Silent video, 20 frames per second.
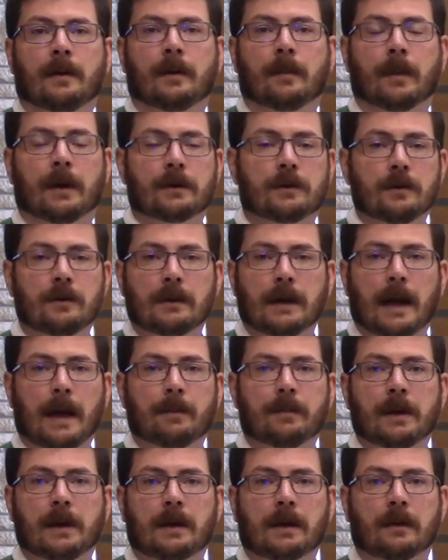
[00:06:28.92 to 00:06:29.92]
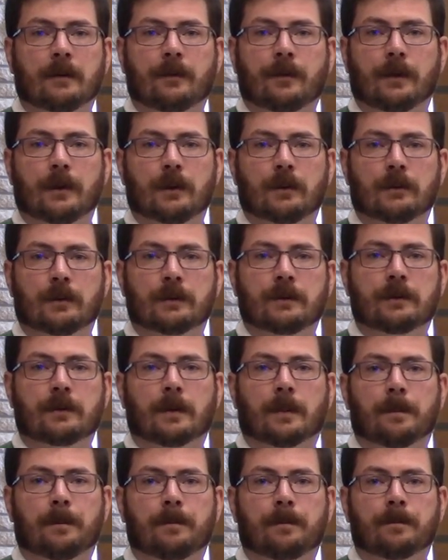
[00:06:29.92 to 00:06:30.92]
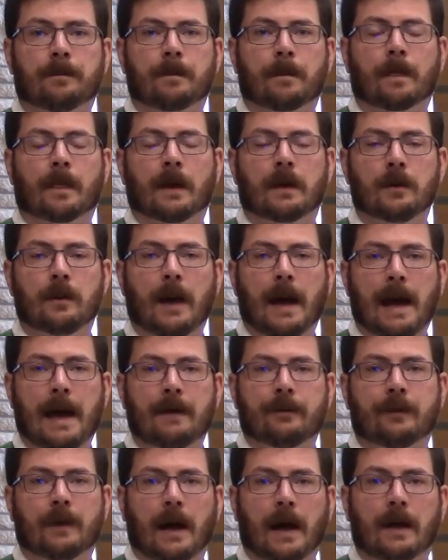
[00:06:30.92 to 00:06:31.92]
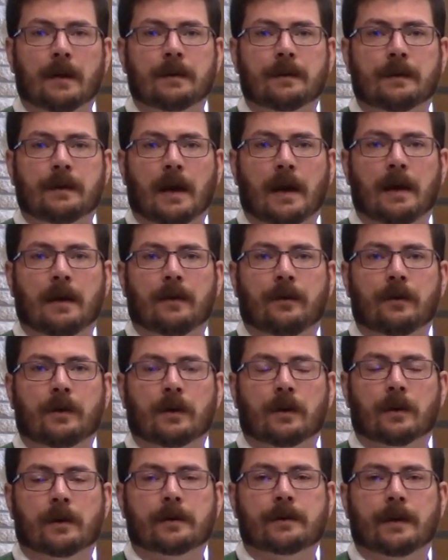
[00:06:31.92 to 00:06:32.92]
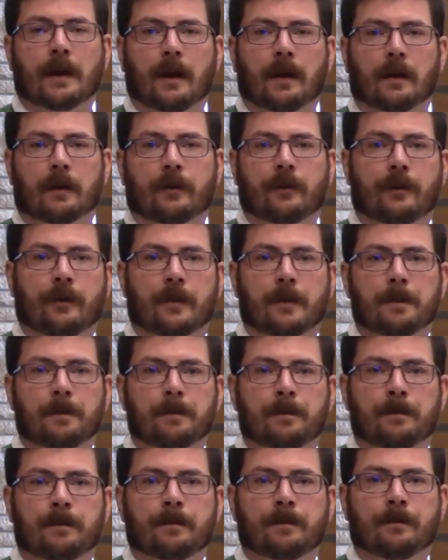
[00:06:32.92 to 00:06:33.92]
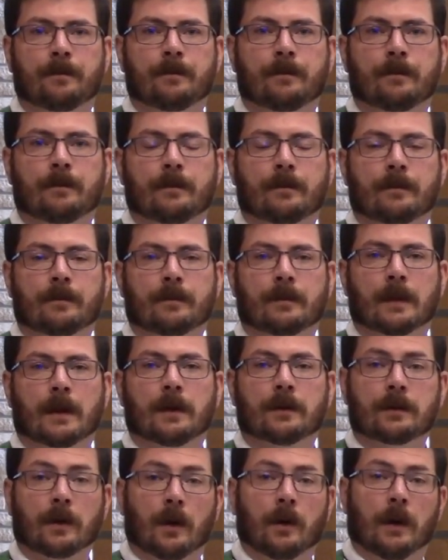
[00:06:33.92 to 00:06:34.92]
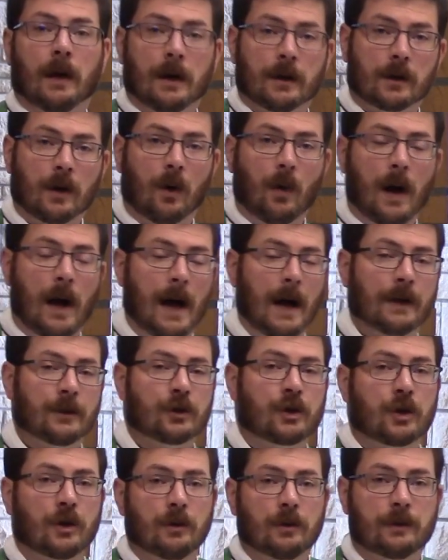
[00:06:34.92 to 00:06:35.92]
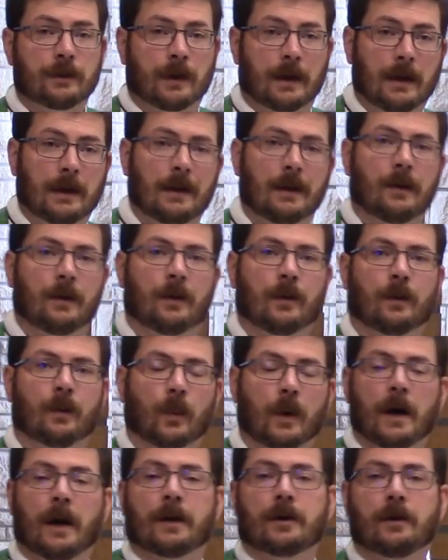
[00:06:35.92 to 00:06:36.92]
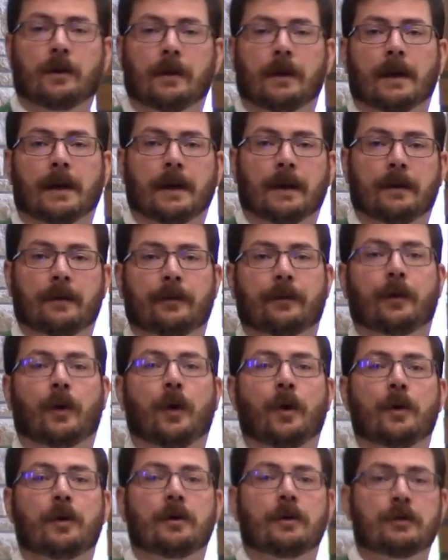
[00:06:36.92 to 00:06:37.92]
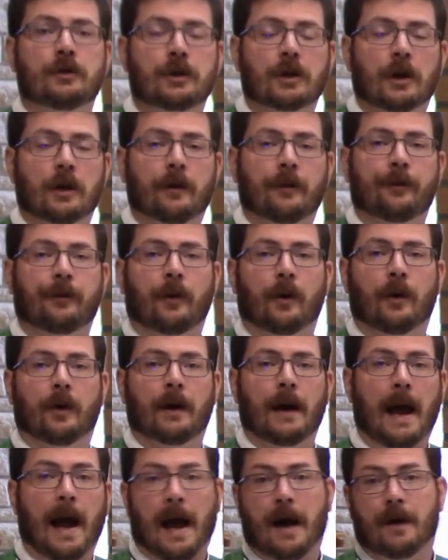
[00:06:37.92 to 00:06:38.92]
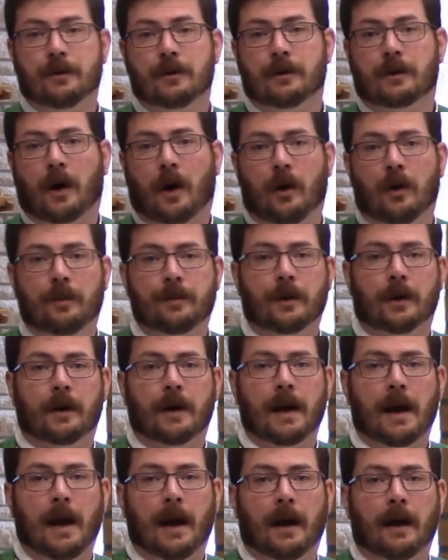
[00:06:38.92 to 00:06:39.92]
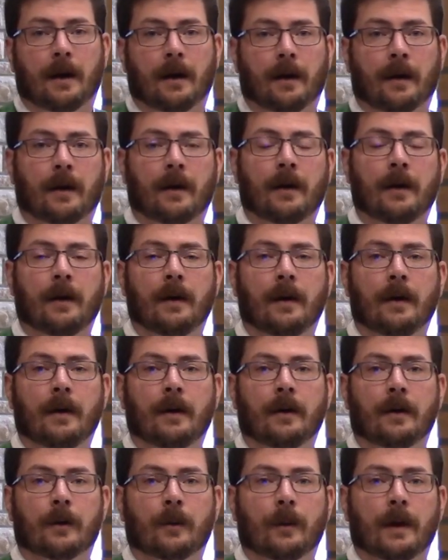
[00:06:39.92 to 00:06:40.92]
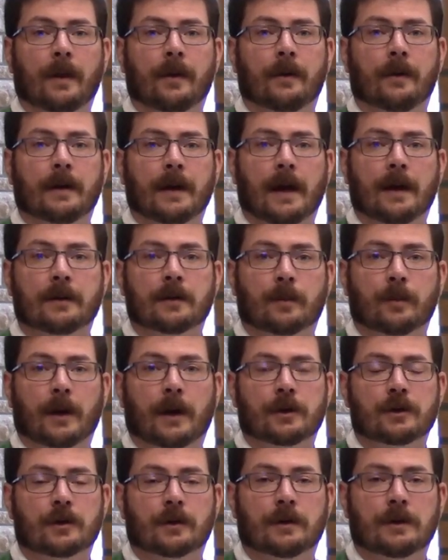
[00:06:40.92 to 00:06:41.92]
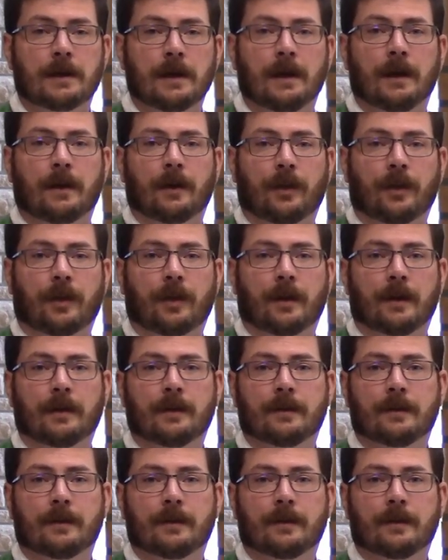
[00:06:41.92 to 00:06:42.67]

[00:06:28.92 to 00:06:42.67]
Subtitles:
But do not be confused. You have not saved yourself. So go on choosing where you live, who you cheer for, how you comb your hair, or whether or not to brush your teeth.